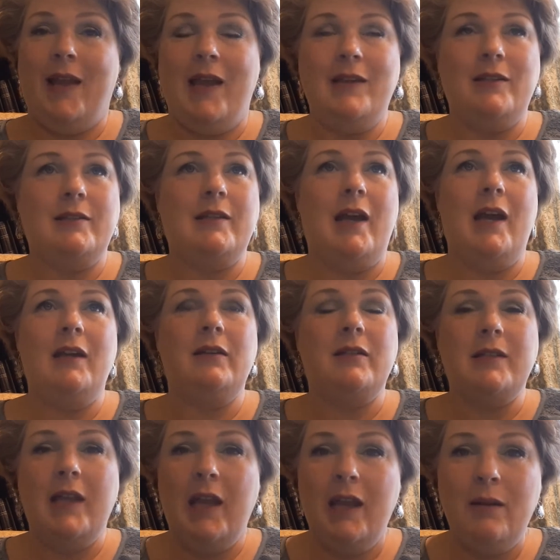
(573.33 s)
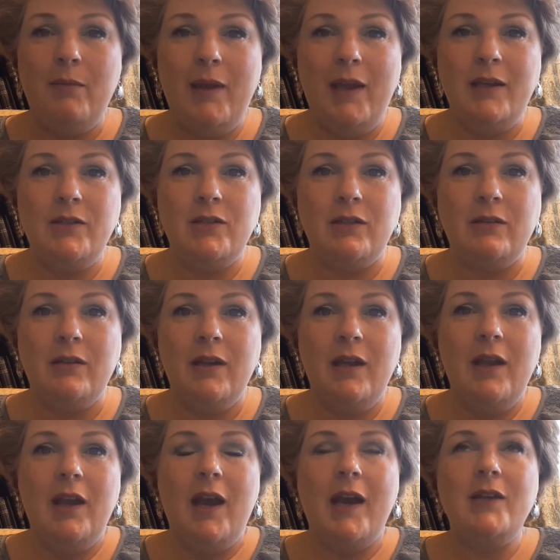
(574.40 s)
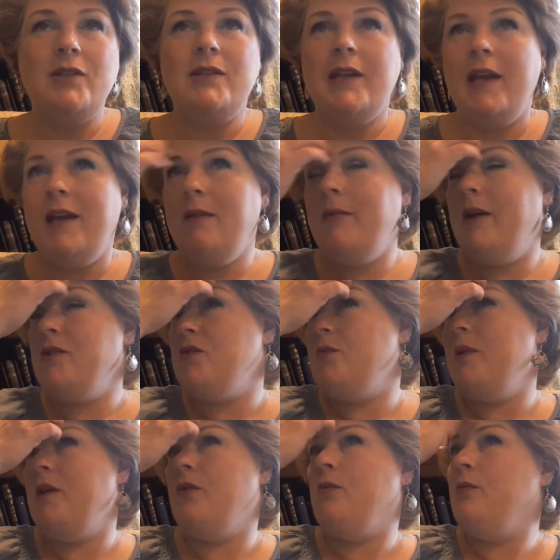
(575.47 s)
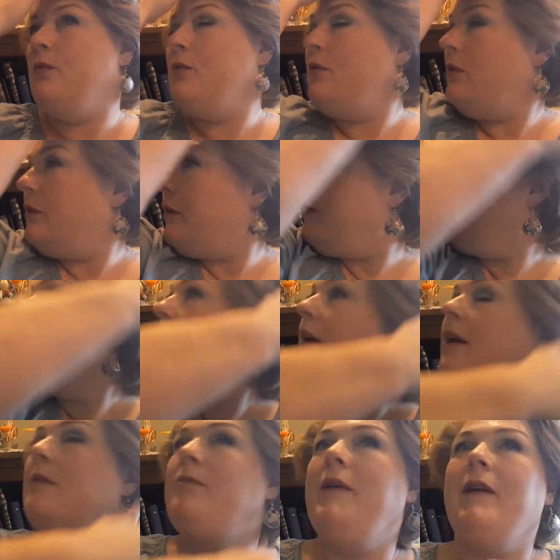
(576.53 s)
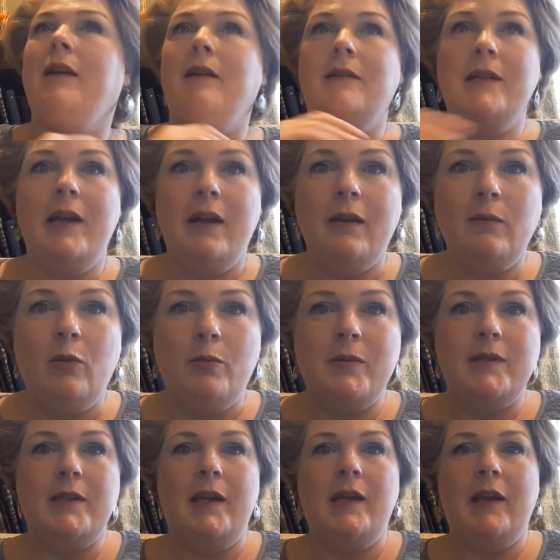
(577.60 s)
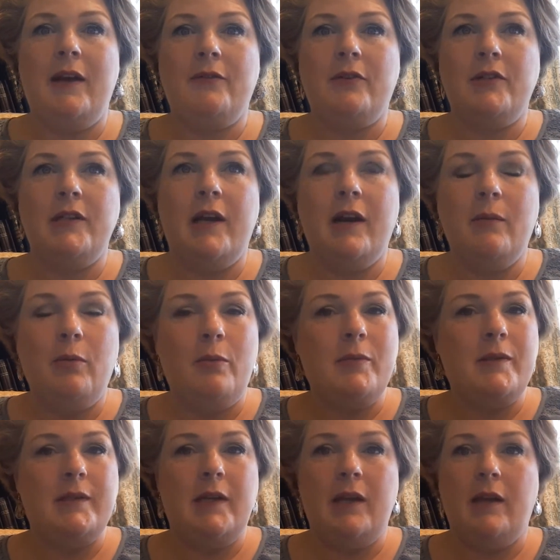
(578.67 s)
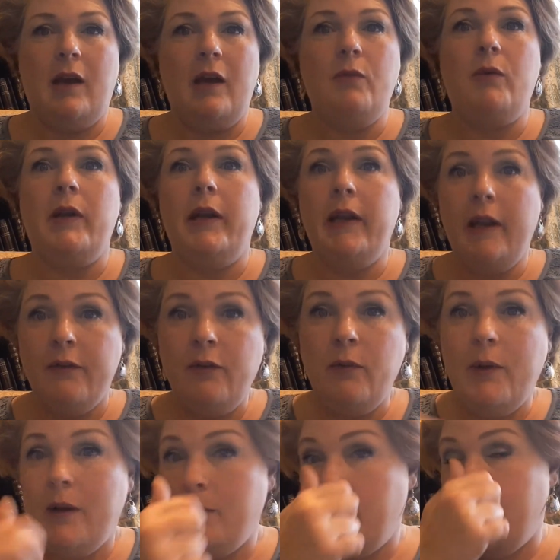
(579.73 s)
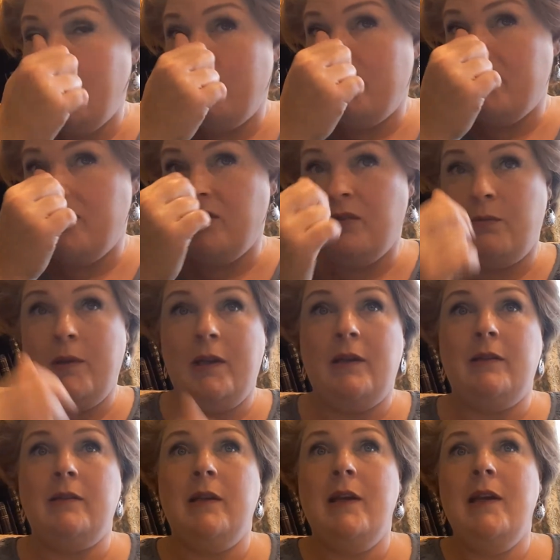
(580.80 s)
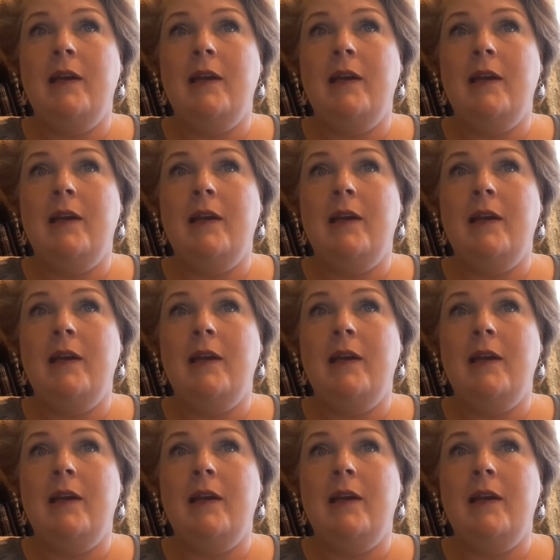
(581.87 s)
I just can't imagine. I just can't imagine being a ruler and making terrible mistake after terrible mistake. I would never want to be in that position because,